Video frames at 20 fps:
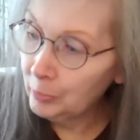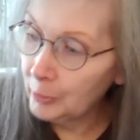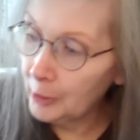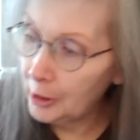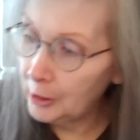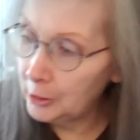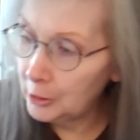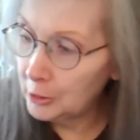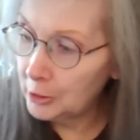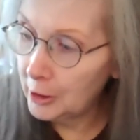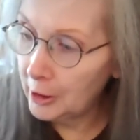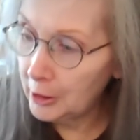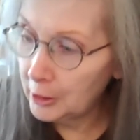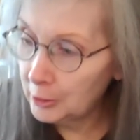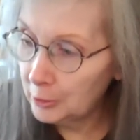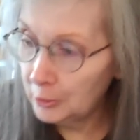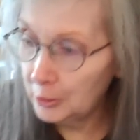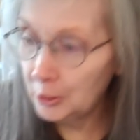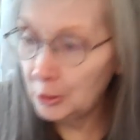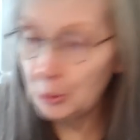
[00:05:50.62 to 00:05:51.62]
I just
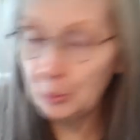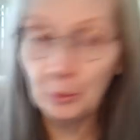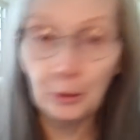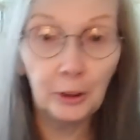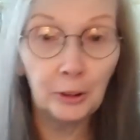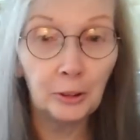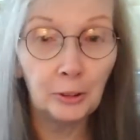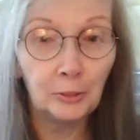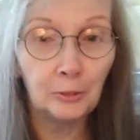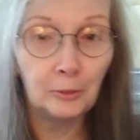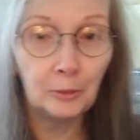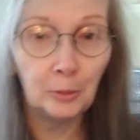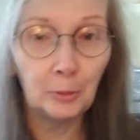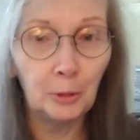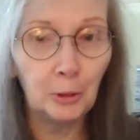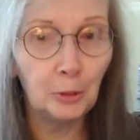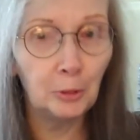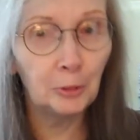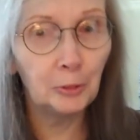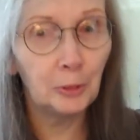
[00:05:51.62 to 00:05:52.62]
ask for inspiration from
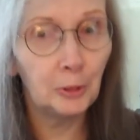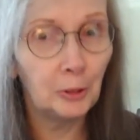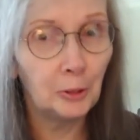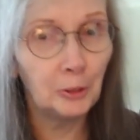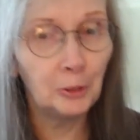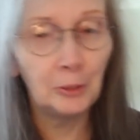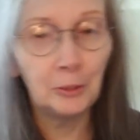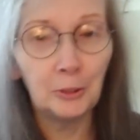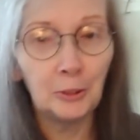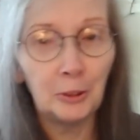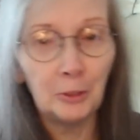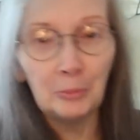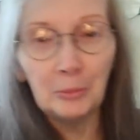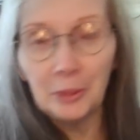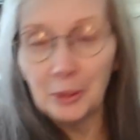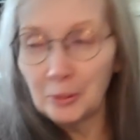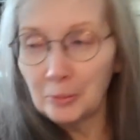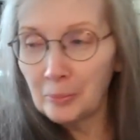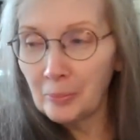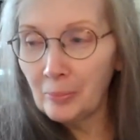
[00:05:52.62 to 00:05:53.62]
the universe or
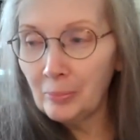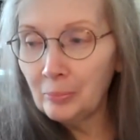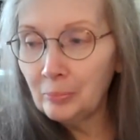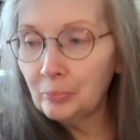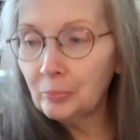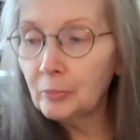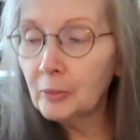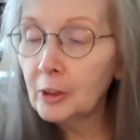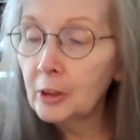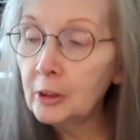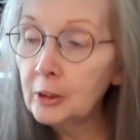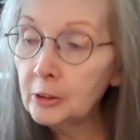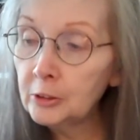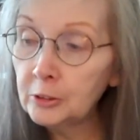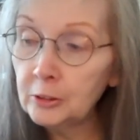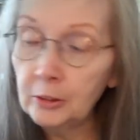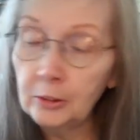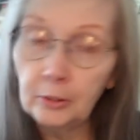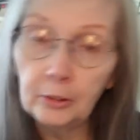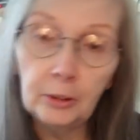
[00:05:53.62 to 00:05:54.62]
something.
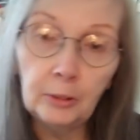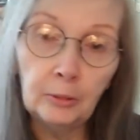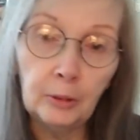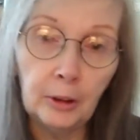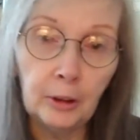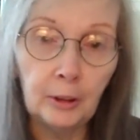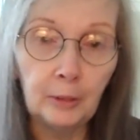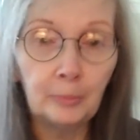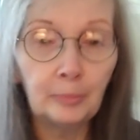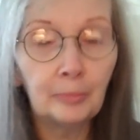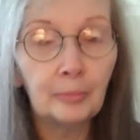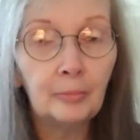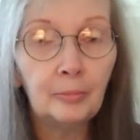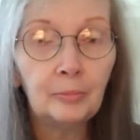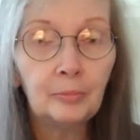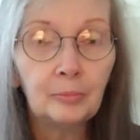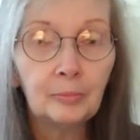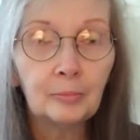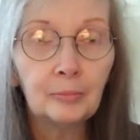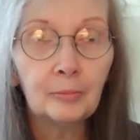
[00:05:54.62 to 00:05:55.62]
So anyway,
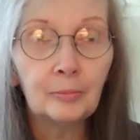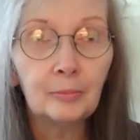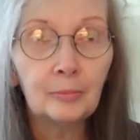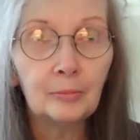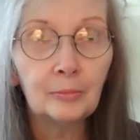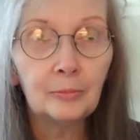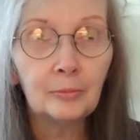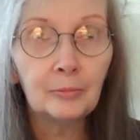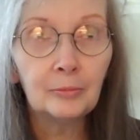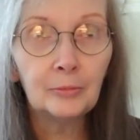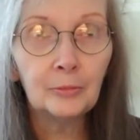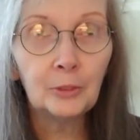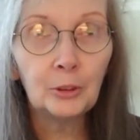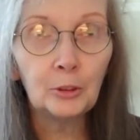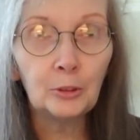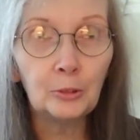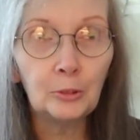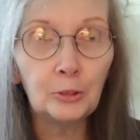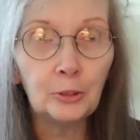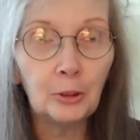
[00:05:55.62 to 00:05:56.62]

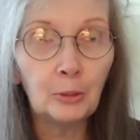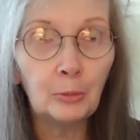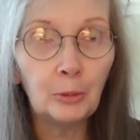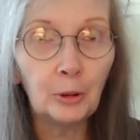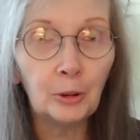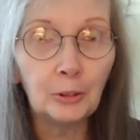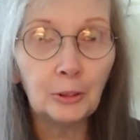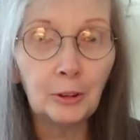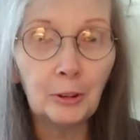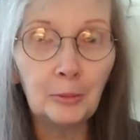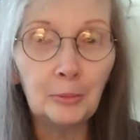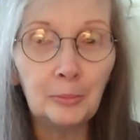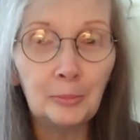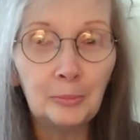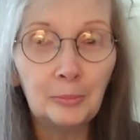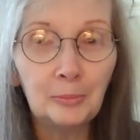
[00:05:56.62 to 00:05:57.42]
to sum it all up,